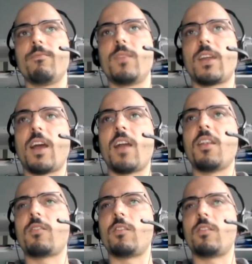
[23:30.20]
like
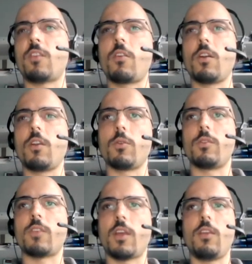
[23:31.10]
unnecessary, so to
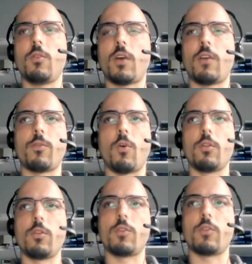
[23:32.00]
say, you have
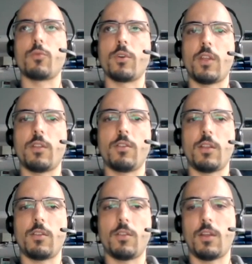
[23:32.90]
all the software that
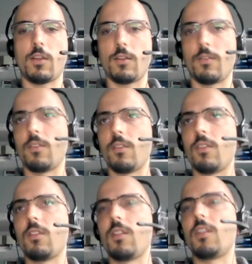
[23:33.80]

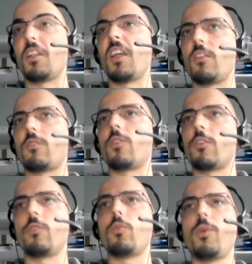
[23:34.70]
the latest
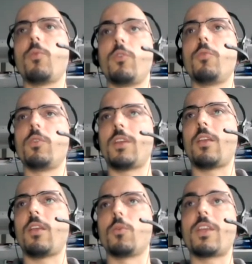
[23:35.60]
version would be what you
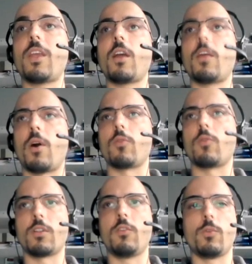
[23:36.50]
would care about,
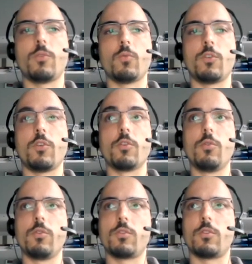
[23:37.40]
or at least what your
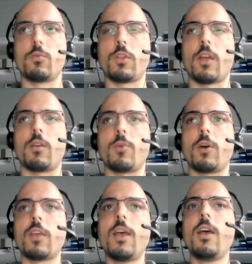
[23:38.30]
users will care about.